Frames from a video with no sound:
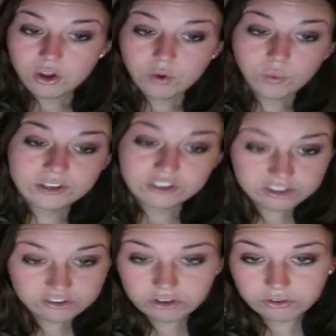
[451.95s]
which
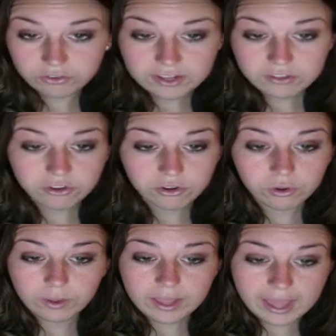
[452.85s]
just turns
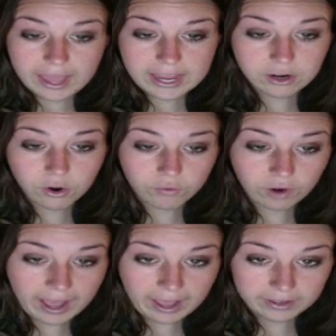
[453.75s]
into 8 over
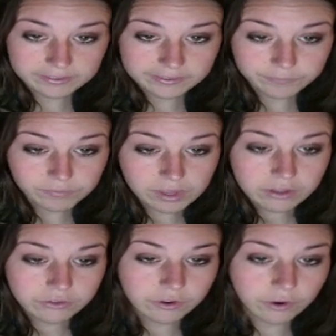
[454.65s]
x.
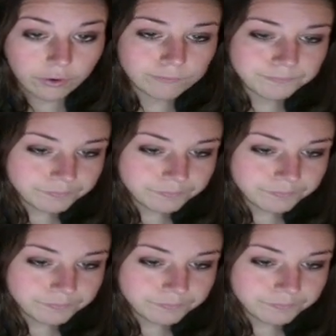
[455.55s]
So